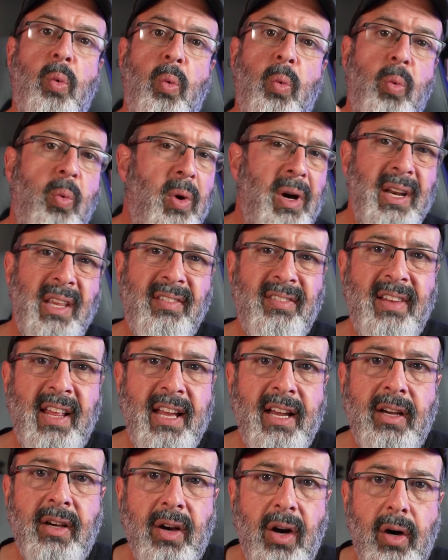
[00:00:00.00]
what is
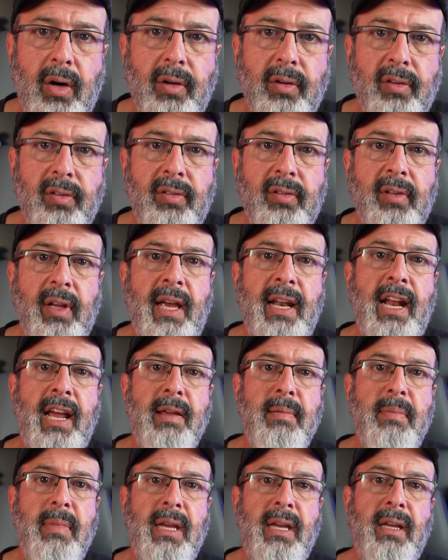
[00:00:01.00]
their goals? And
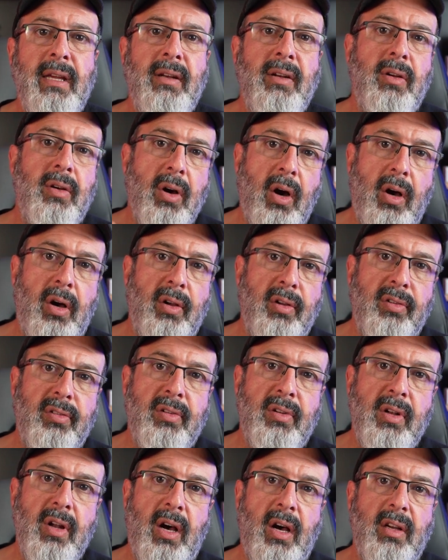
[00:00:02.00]
I mean
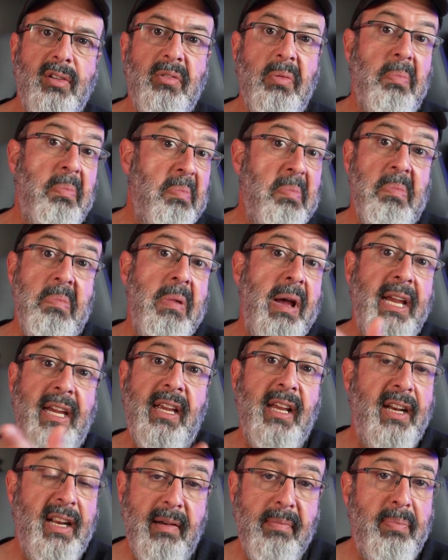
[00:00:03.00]
goals, not
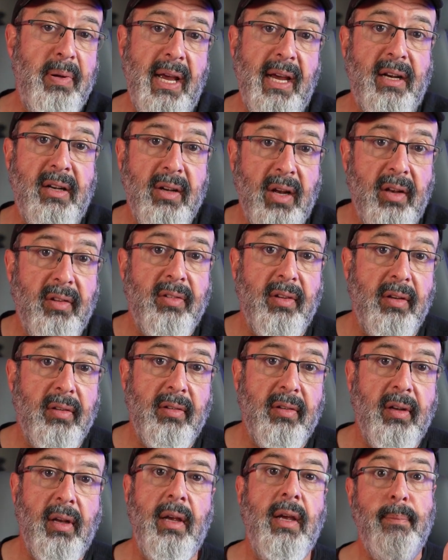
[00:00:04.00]
make an impact
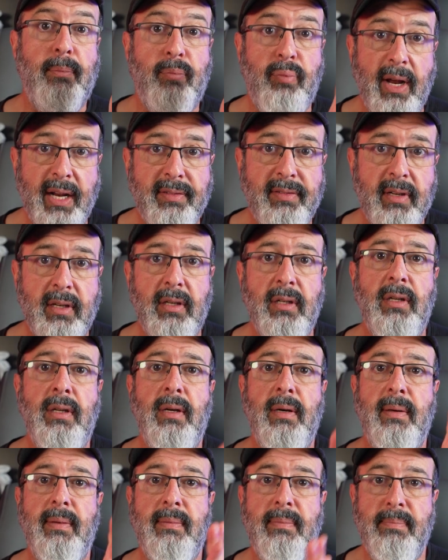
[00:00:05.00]
nonsense.
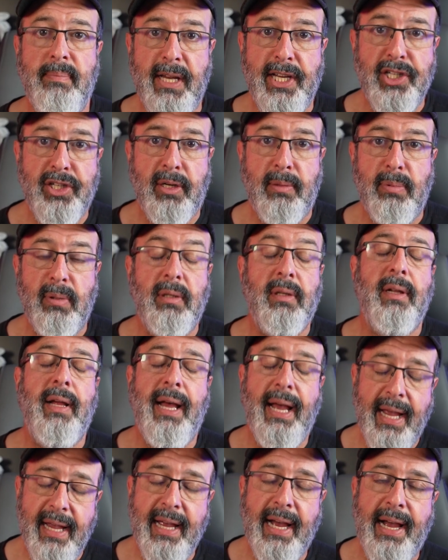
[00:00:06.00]
Practical, measurable.
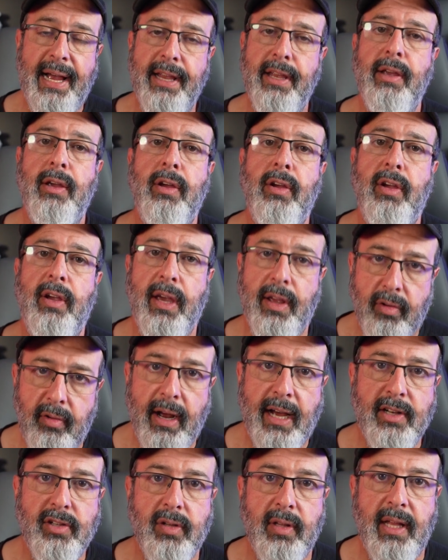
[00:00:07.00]
AI can
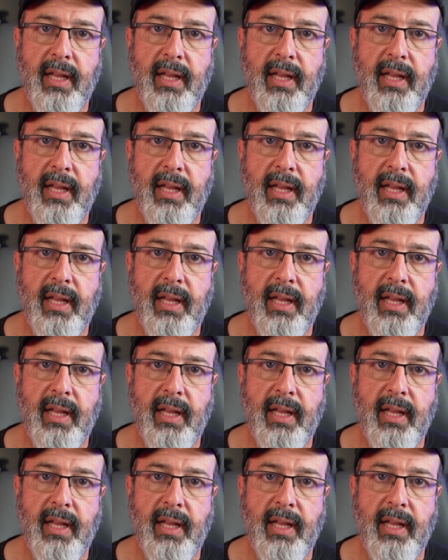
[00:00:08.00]
write to